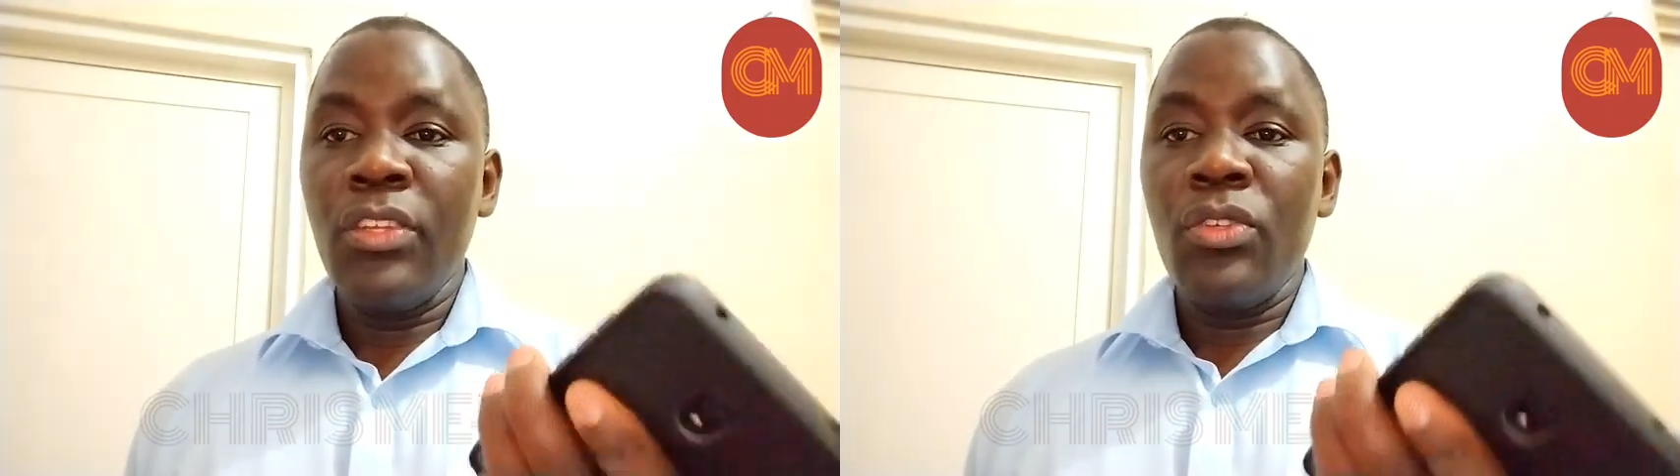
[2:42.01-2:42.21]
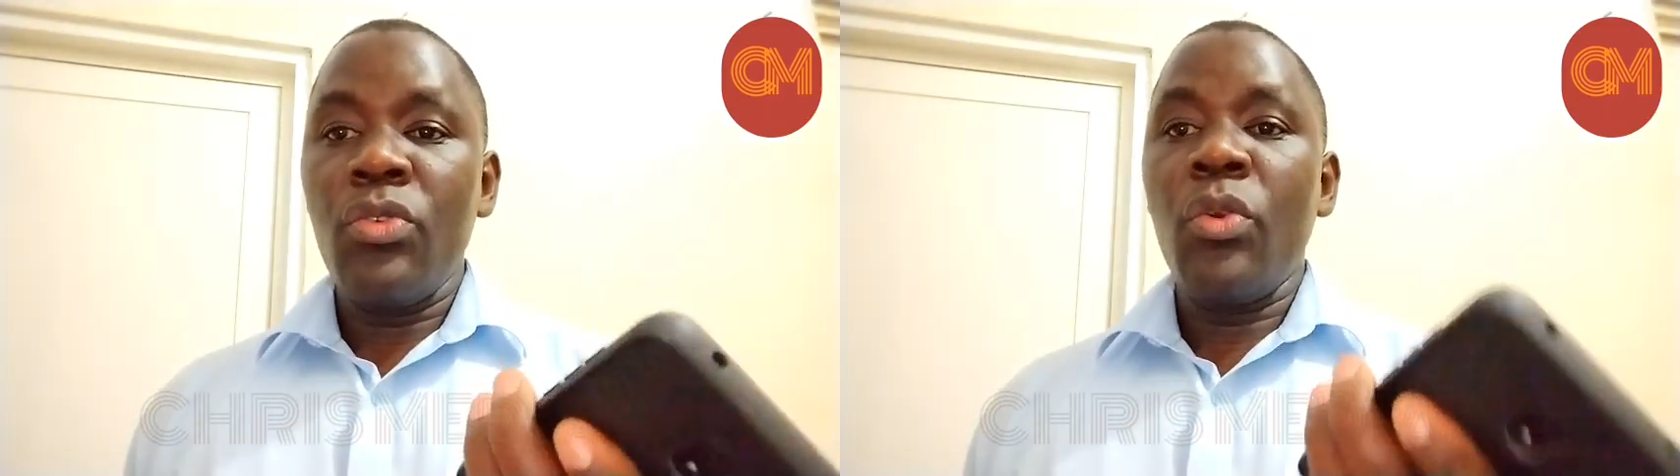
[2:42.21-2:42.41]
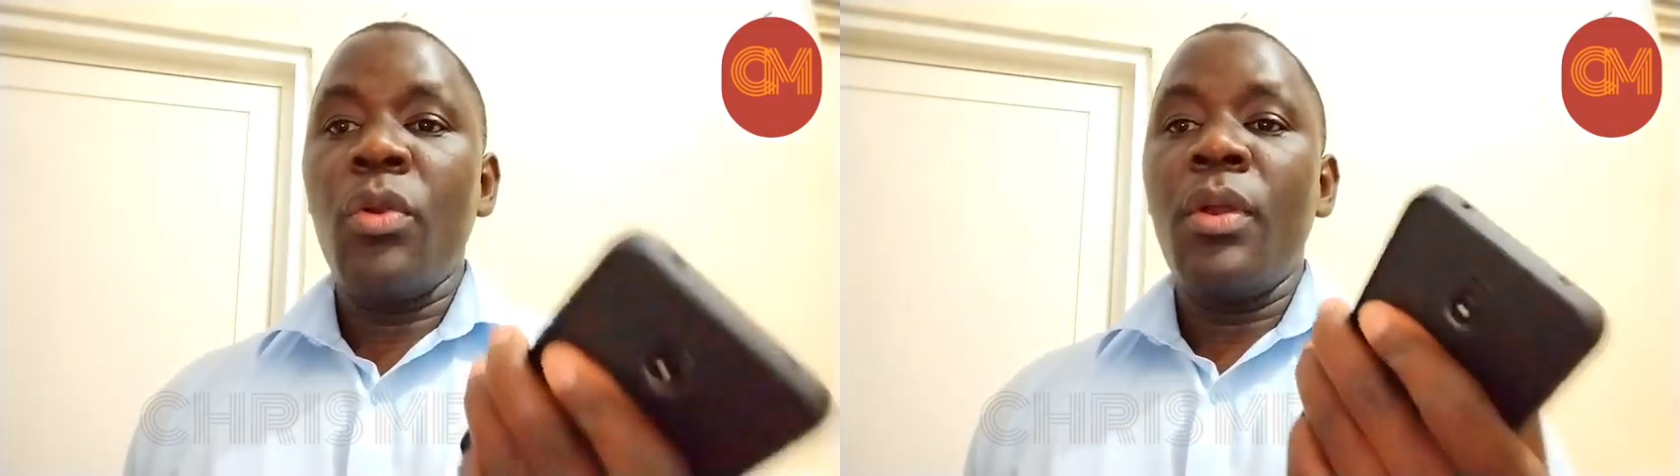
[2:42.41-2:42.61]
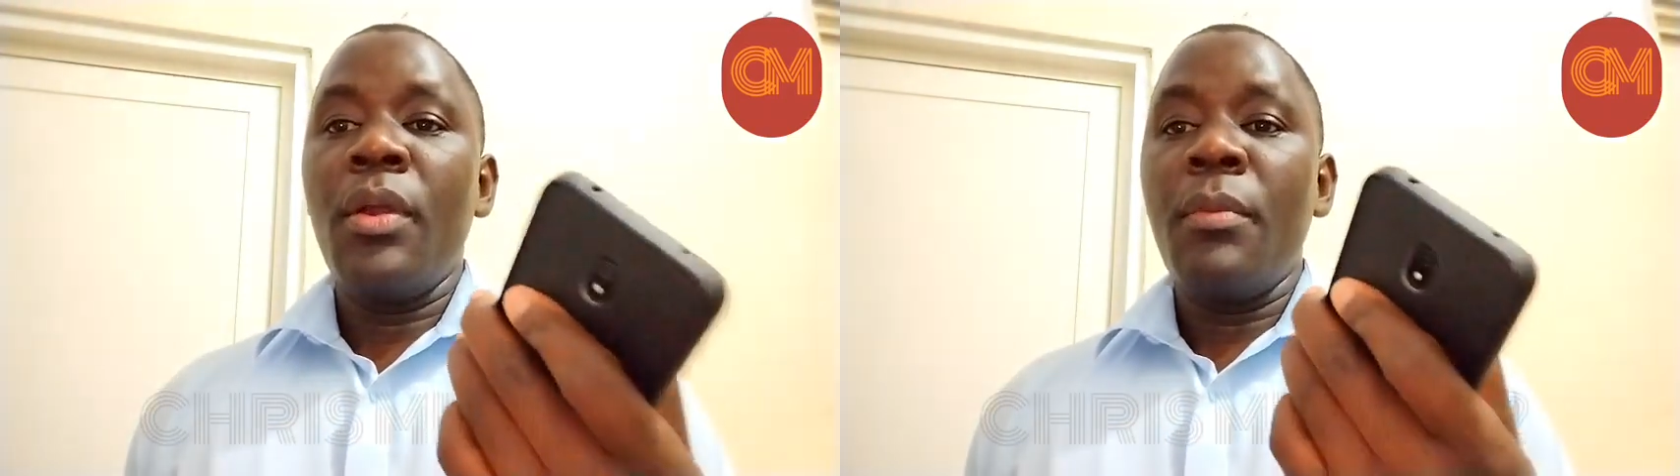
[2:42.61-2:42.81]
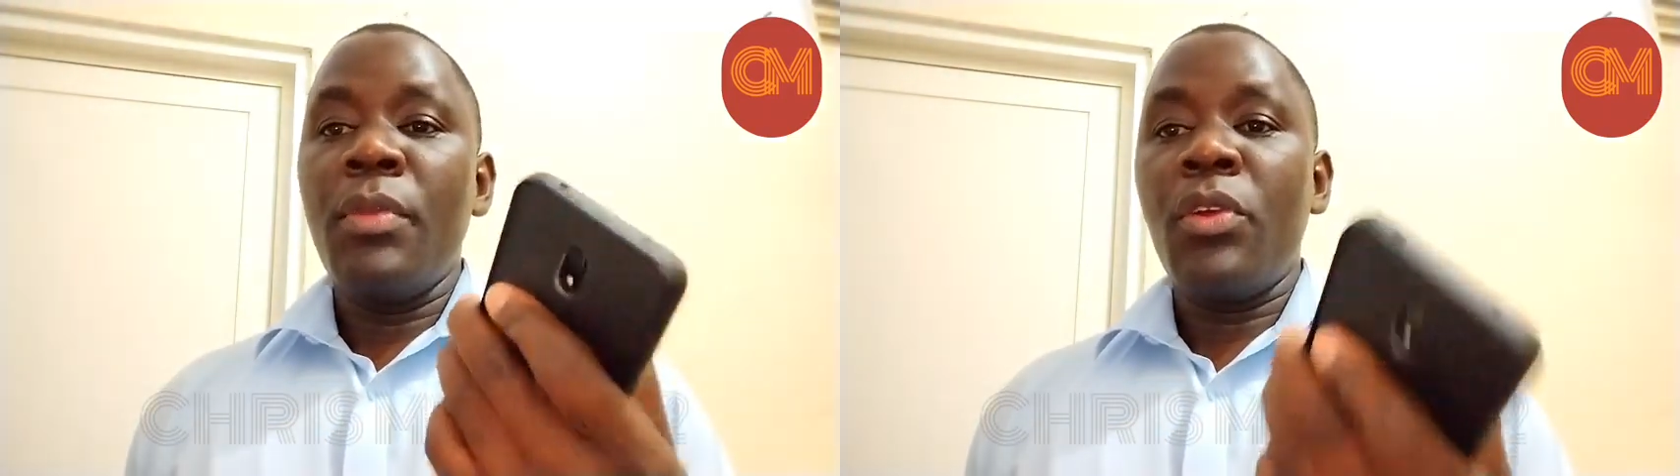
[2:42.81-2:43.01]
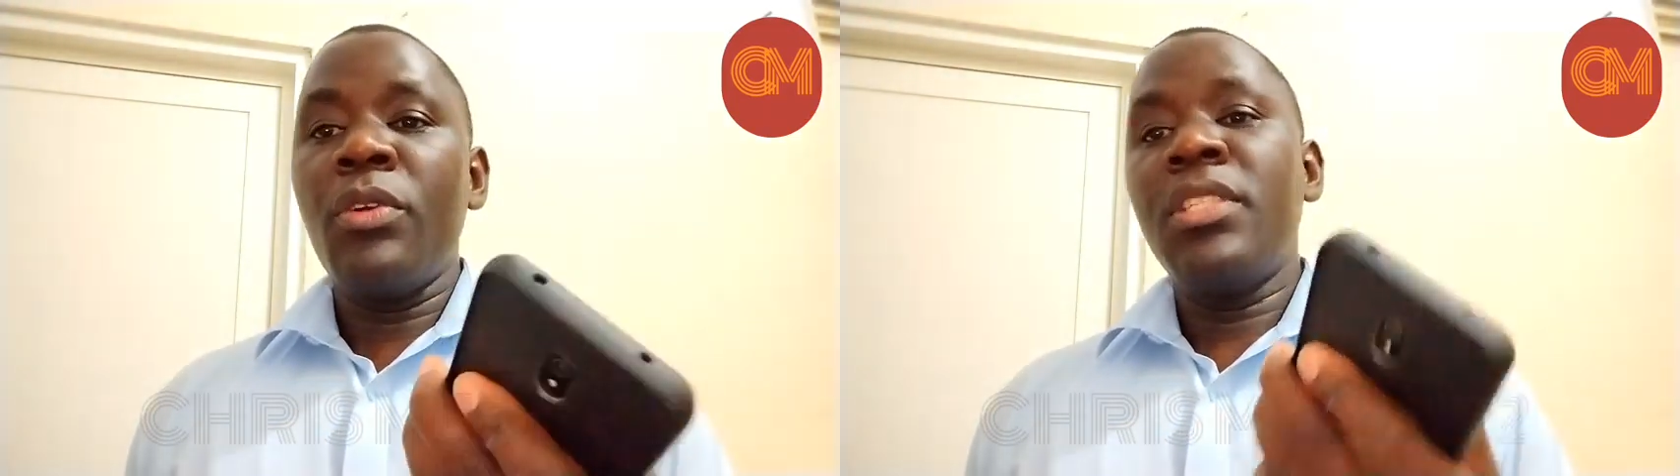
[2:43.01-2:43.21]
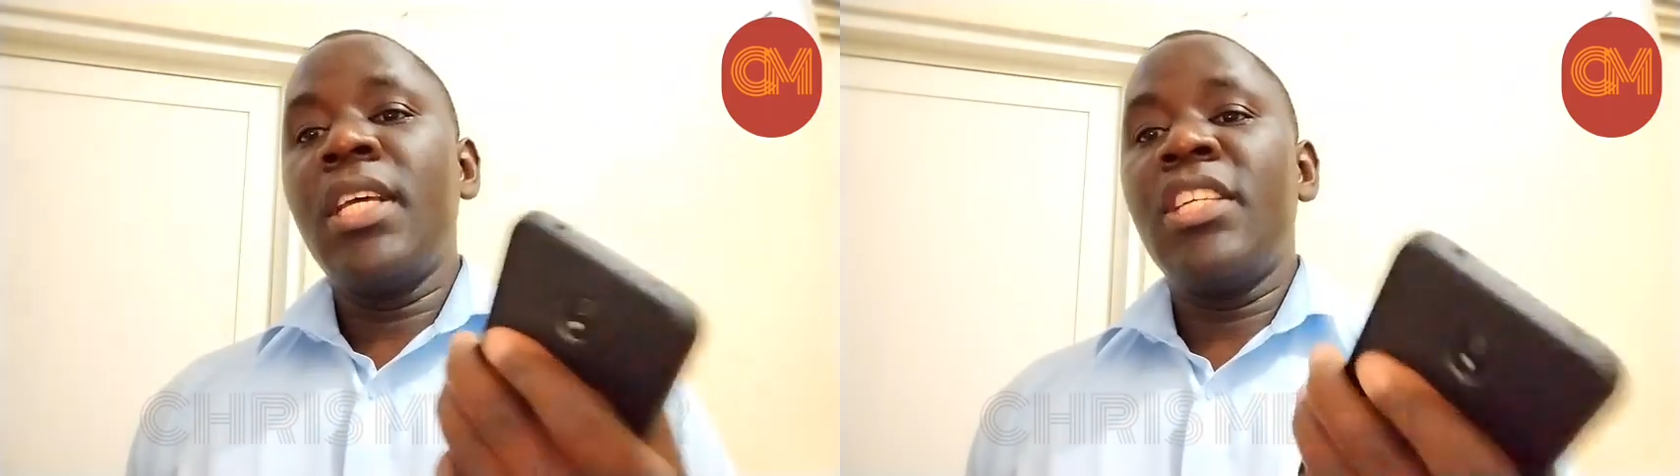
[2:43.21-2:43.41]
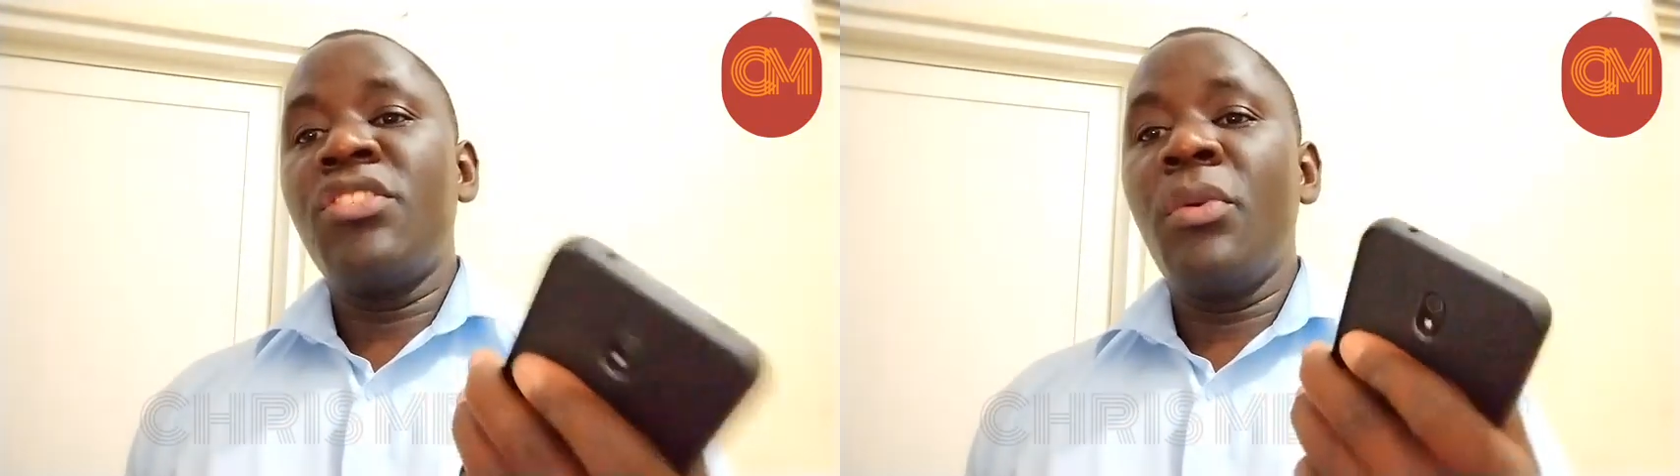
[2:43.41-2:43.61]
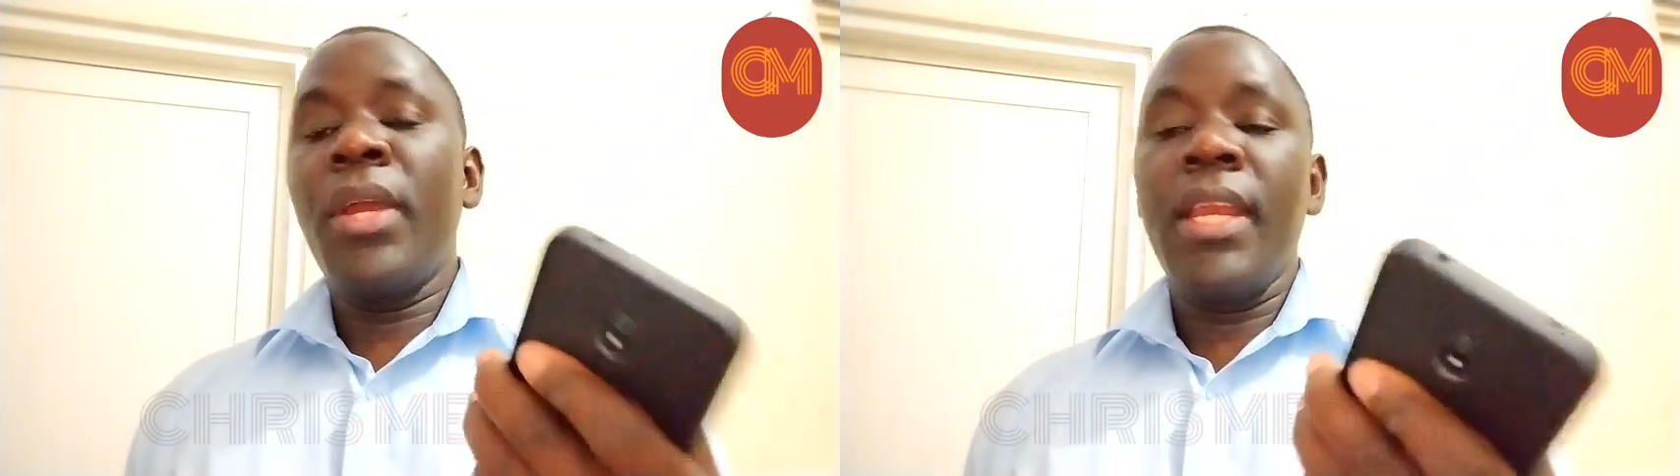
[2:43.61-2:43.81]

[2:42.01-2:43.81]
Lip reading: So, because there is no way